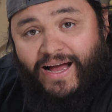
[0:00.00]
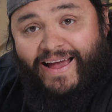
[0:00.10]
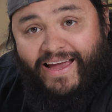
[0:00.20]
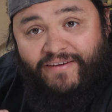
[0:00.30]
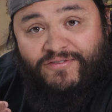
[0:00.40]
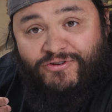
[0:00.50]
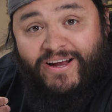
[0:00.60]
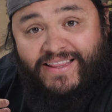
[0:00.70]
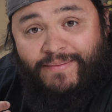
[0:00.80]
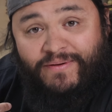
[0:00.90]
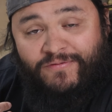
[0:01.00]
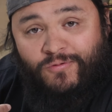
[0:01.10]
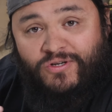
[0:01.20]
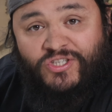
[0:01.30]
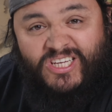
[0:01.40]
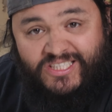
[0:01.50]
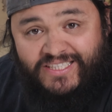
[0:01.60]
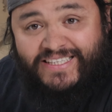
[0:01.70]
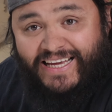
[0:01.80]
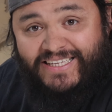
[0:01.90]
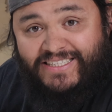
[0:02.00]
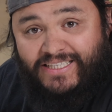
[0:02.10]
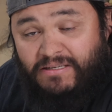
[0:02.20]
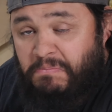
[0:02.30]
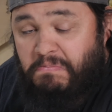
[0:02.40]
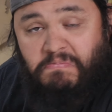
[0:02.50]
I have tried that before just to test it.